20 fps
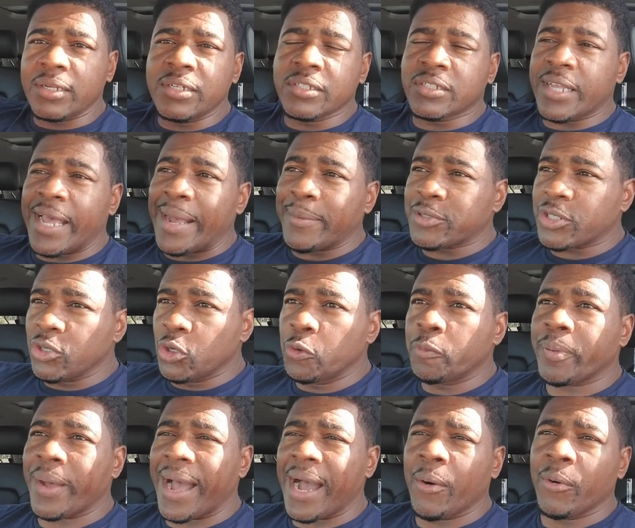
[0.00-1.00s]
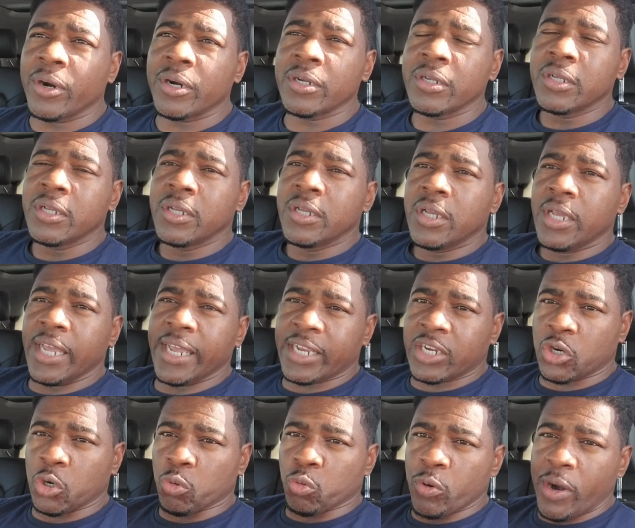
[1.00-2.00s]
of this absolute power, it
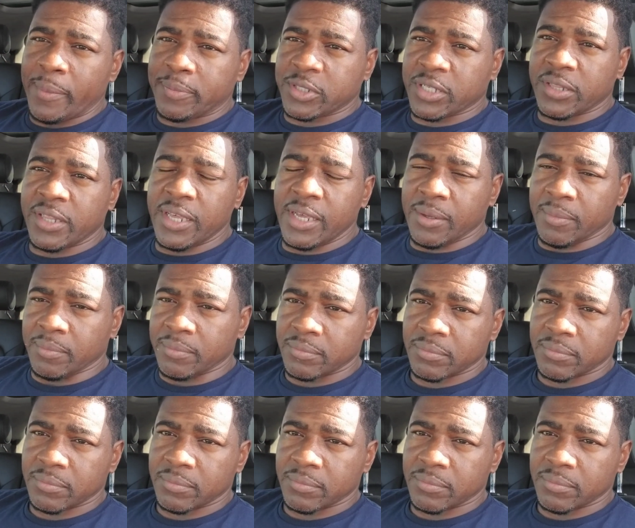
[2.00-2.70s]
corrupts them.